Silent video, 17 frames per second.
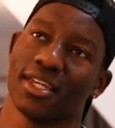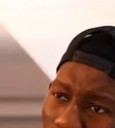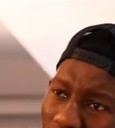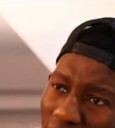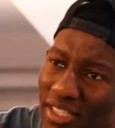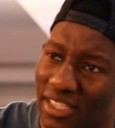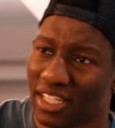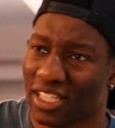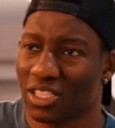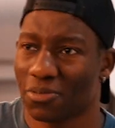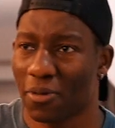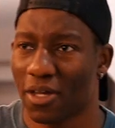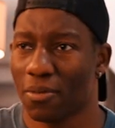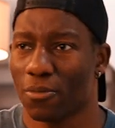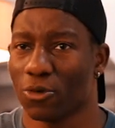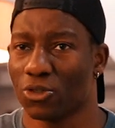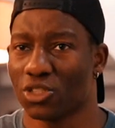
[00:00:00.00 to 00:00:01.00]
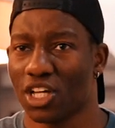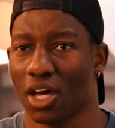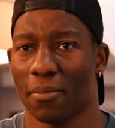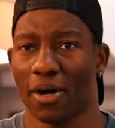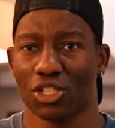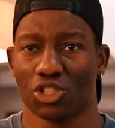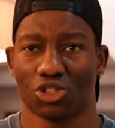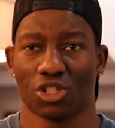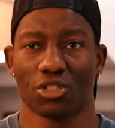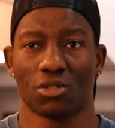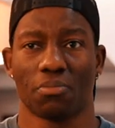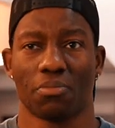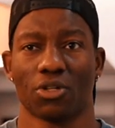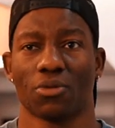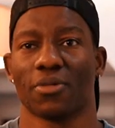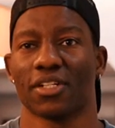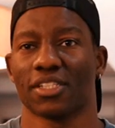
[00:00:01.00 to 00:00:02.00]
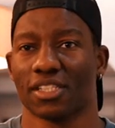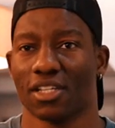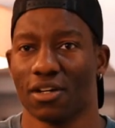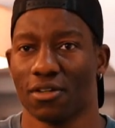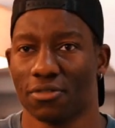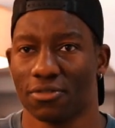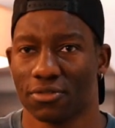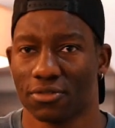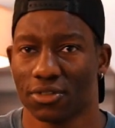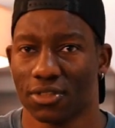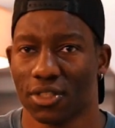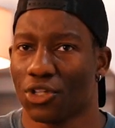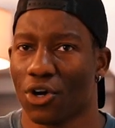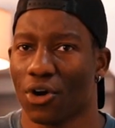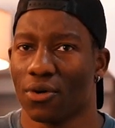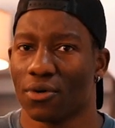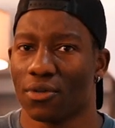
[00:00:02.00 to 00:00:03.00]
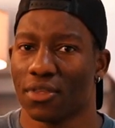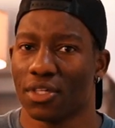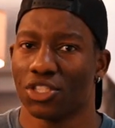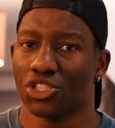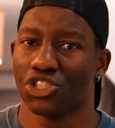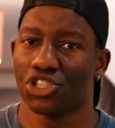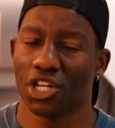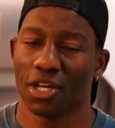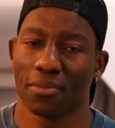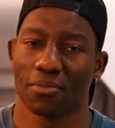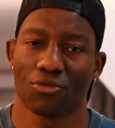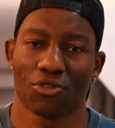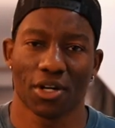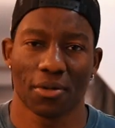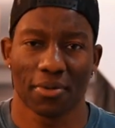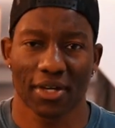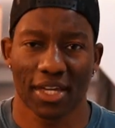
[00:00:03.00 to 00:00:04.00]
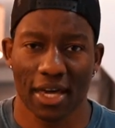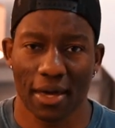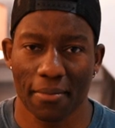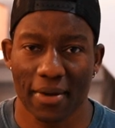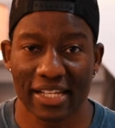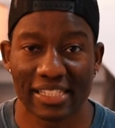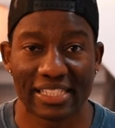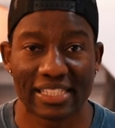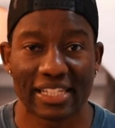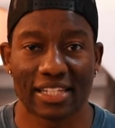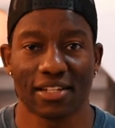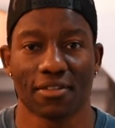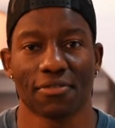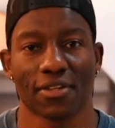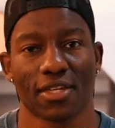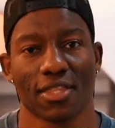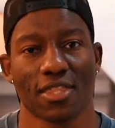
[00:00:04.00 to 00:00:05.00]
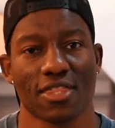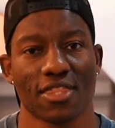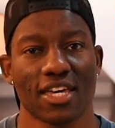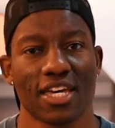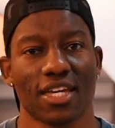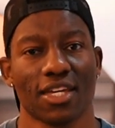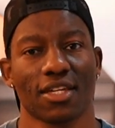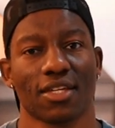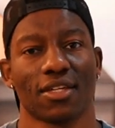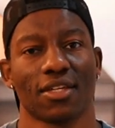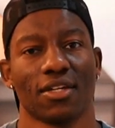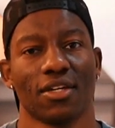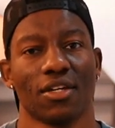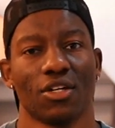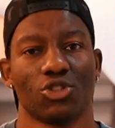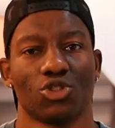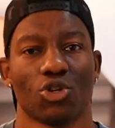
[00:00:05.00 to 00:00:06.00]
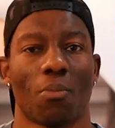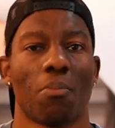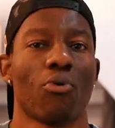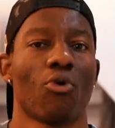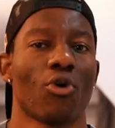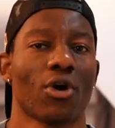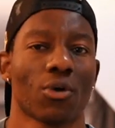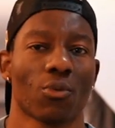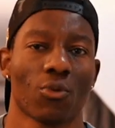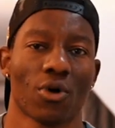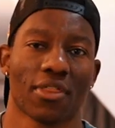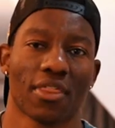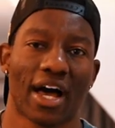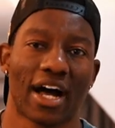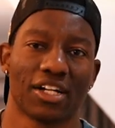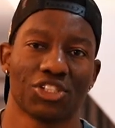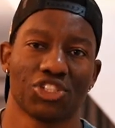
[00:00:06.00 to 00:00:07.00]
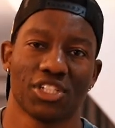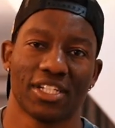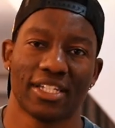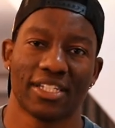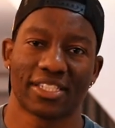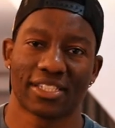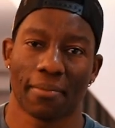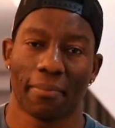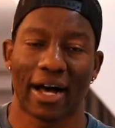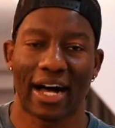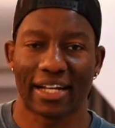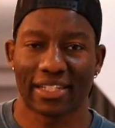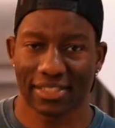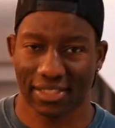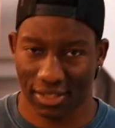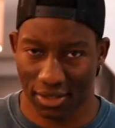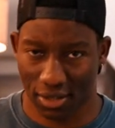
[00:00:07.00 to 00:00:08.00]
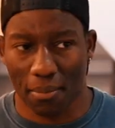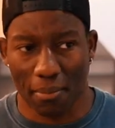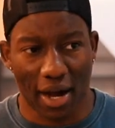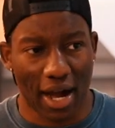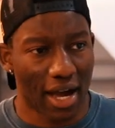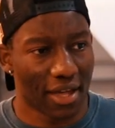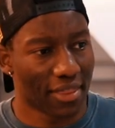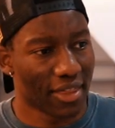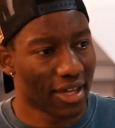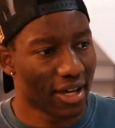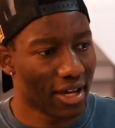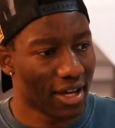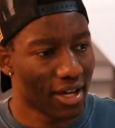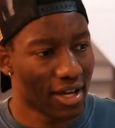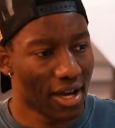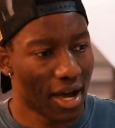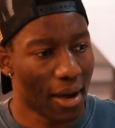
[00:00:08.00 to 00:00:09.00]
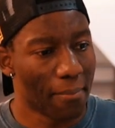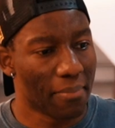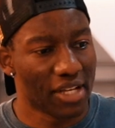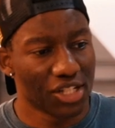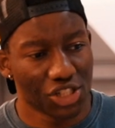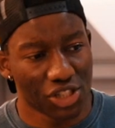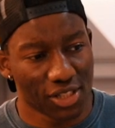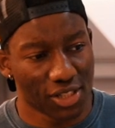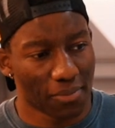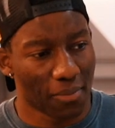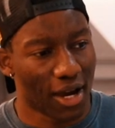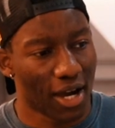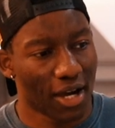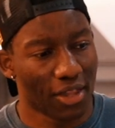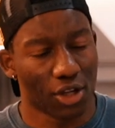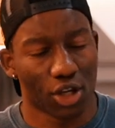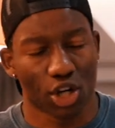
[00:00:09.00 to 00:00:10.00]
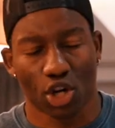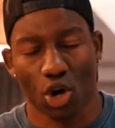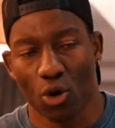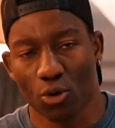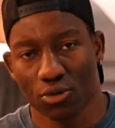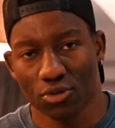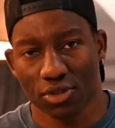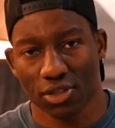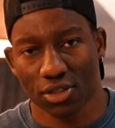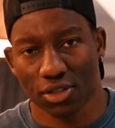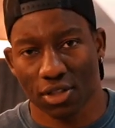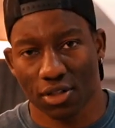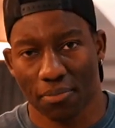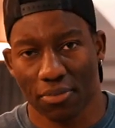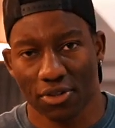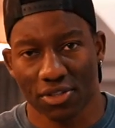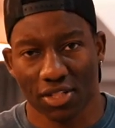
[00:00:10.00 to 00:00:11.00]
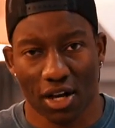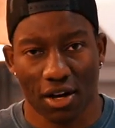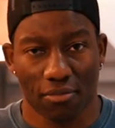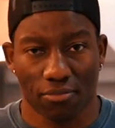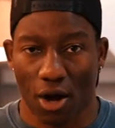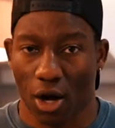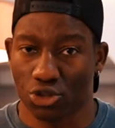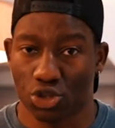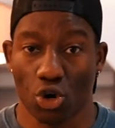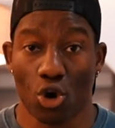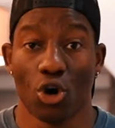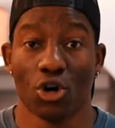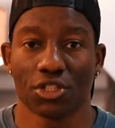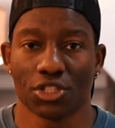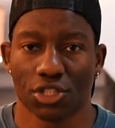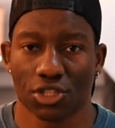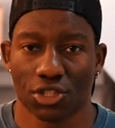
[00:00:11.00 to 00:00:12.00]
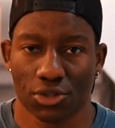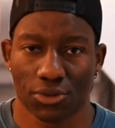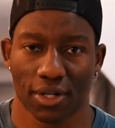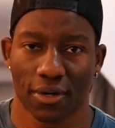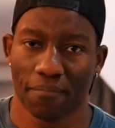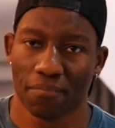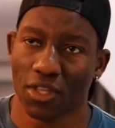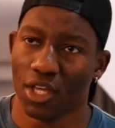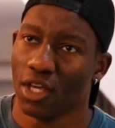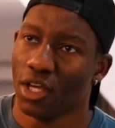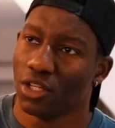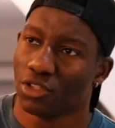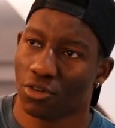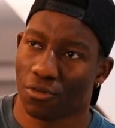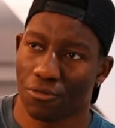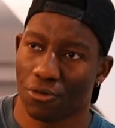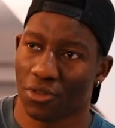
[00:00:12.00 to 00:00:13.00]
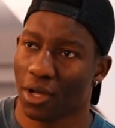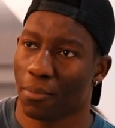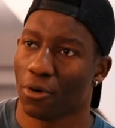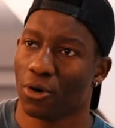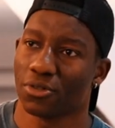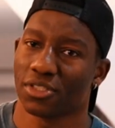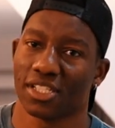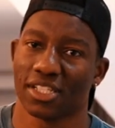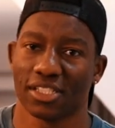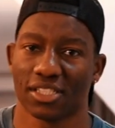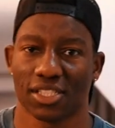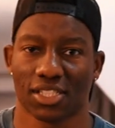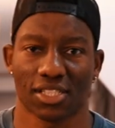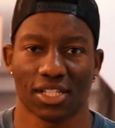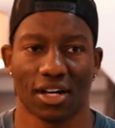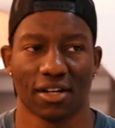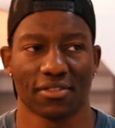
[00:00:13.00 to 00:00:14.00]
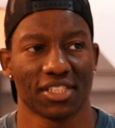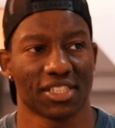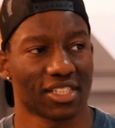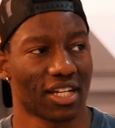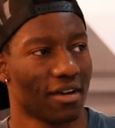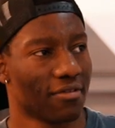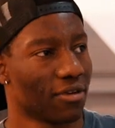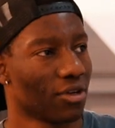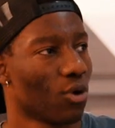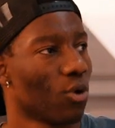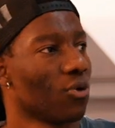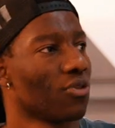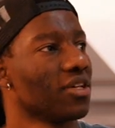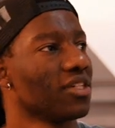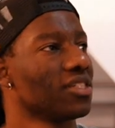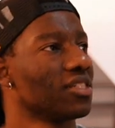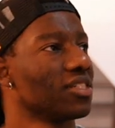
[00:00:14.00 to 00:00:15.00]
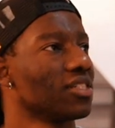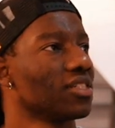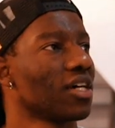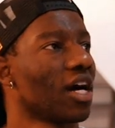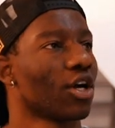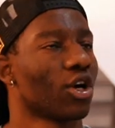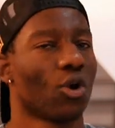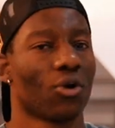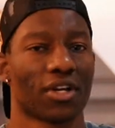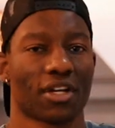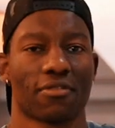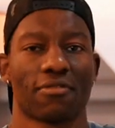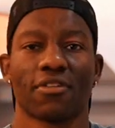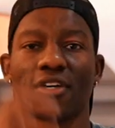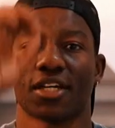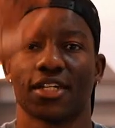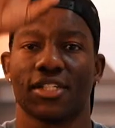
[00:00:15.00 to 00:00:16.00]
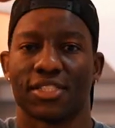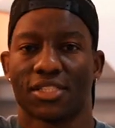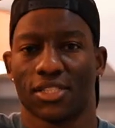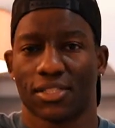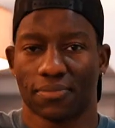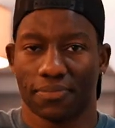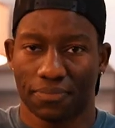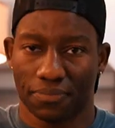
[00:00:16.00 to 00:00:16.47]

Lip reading: When I started spending more time actually trying to build myself, the gym really became a significant thing to a point where that actually surpassed my other ambitions, my other goals, because I was hooked to it. So through that process, I've discovered all these iconic figures.